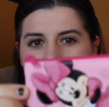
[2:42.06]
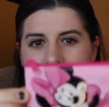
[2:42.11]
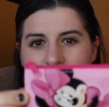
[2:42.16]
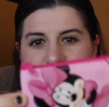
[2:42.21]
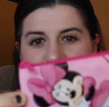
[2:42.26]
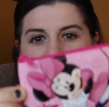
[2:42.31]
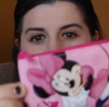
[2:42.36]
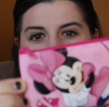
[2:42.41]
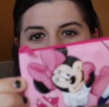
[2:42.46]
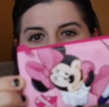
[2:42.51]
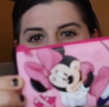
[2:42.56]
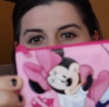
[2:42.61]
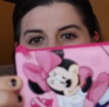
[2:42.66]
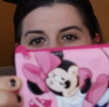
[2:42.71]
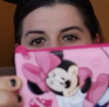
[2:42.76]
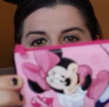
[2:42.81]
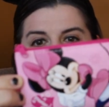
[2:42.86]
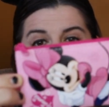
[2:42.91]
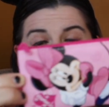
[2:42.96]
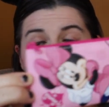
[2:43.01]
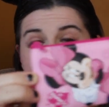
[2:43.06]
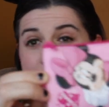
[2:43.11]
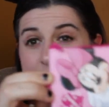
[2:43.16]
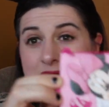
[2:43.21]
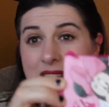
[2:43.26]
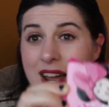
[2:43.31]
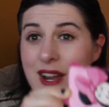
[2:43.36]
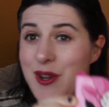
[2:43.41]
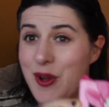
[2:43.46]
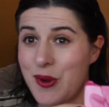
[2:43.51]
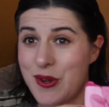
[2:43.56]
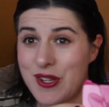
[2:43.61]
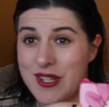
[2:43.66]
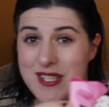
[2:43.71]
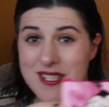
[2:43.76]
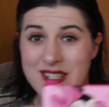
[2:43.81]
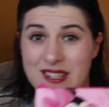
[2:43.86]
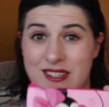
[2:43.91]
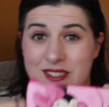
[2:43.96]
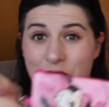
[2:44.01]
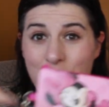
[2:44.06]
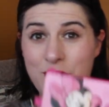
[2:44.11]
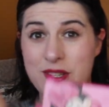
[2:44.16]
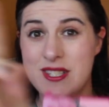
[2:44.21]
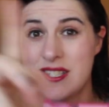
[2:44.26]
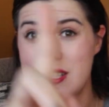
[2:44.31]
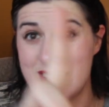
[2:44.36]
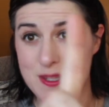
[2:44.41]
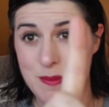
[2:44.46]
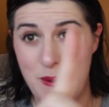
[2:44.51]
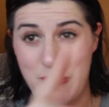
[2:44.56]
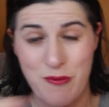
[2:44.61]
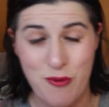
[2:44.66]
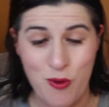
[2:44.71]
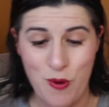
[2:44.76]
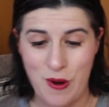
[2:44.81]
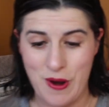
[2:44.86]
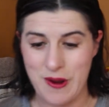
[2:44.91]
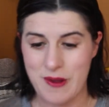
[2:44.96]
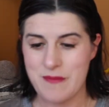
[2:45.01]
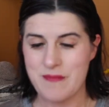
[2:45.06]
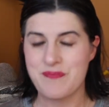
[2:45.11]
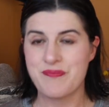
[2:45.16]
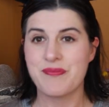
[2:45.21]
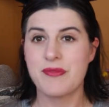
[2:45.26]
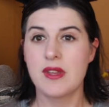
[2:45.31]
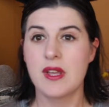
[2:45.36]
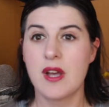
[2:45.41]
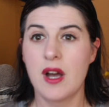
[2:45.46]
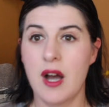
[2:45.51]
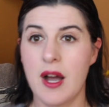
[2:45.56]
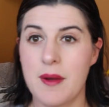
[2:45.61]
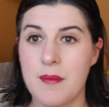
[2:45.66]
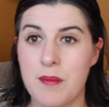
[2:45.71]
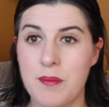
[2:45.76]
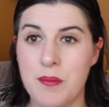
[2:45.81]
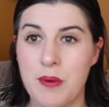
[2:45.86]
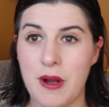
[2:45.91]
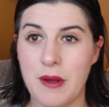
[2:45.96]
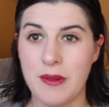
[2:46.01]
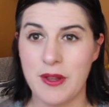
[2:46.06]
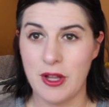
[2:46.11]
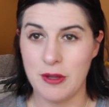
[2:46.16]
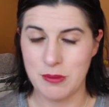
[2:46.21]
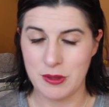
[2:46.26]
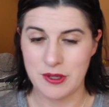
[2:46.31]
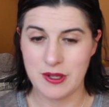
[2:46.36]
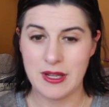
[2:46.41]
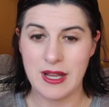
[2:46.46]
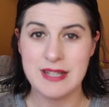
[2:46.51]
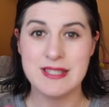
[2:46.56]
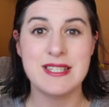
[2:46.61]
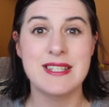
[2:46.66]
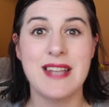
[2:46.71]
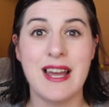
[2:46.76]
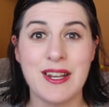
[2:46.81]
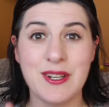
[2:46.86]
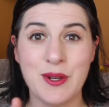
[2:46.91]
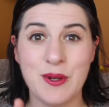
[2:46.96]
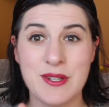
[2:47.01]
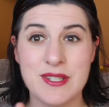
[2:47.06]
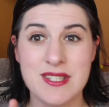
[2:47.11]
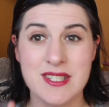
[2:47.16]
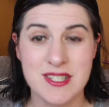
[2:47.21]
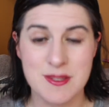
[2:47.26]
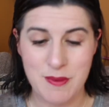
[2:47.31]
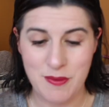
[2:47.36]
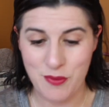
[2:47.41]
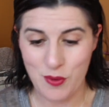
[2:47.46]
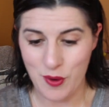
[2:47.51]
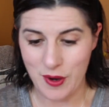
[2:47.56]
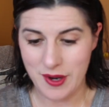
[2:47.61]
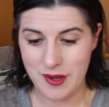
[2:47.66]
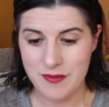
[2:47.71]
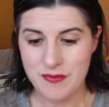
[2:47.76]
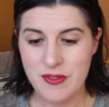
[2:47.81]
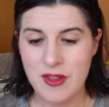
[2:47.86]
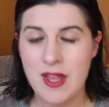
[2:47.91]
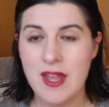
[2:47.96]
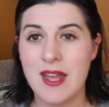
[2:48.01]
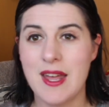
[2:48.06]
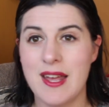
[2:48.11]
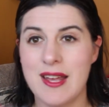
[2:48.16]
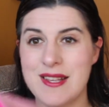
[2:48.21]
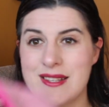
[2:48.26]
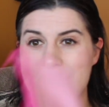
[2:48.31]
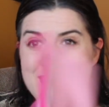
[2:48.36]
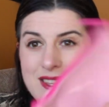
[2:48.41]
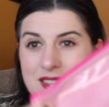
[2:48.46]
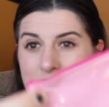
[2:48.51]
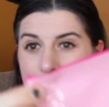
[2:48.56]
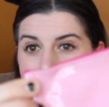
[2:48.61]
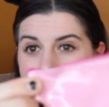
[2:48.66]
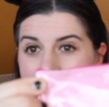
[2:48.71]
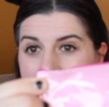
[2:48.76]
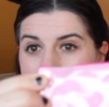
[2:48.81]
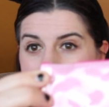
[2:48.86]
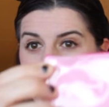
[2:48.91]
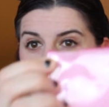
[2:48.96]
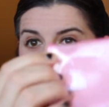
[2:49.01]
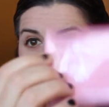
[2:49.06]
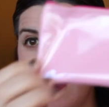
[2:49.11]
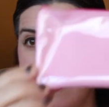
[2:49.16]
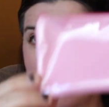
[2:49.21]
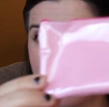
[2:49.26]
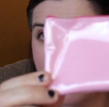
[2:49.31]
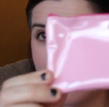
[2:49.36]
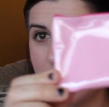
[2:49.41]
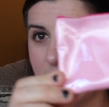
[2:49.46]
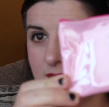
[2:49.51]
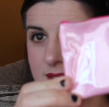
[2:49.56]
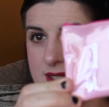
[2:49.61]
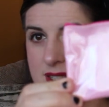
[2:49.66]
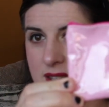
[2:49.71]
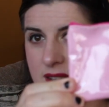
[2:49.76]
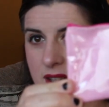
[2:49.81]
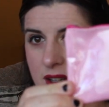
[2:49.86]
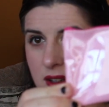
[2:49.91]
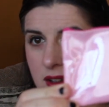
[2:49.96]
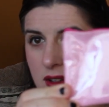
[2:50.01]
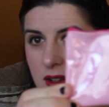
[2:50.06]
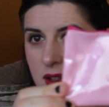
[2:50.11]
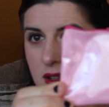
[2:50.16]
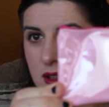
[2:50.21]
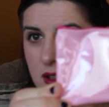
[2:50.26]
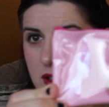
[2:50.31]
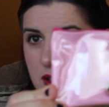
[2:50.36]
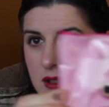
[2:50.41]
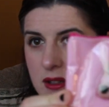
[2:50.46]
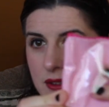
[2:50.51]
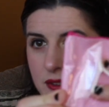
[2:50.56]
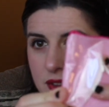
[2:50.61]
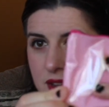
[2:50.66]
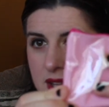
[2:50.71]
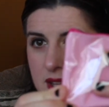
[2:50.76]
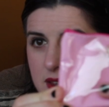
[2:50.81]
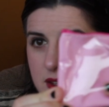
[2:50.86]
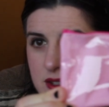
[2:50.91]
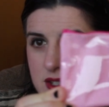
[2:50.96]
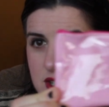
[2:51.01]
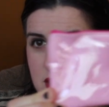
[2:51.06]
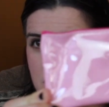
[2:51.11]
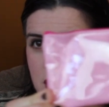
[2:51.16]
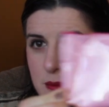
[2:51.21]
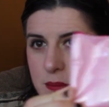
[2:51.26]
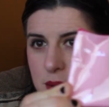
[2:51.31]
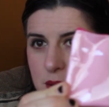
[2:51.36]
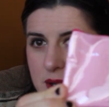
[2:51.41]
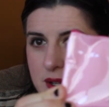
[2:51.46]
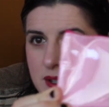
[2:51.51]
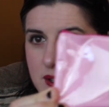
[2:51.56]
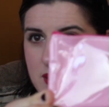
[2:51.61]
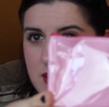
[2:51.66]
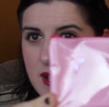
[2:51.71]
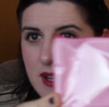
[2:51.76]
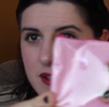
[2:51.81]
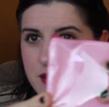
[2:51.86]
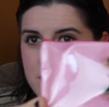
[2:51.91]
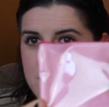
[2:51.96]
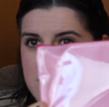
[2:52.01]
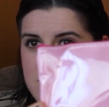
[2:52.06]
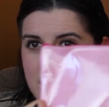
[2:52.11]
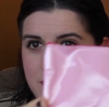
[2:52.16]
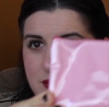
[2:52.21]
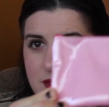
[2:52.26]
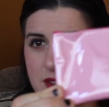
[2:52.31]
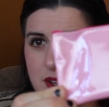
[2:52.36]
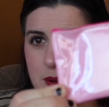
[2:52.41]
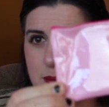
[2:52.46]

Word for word: and I just noticed, I did not notice this before. I'm probably all blurry. I did not notice this before, is the back has a little thing in there so you could put other stuff in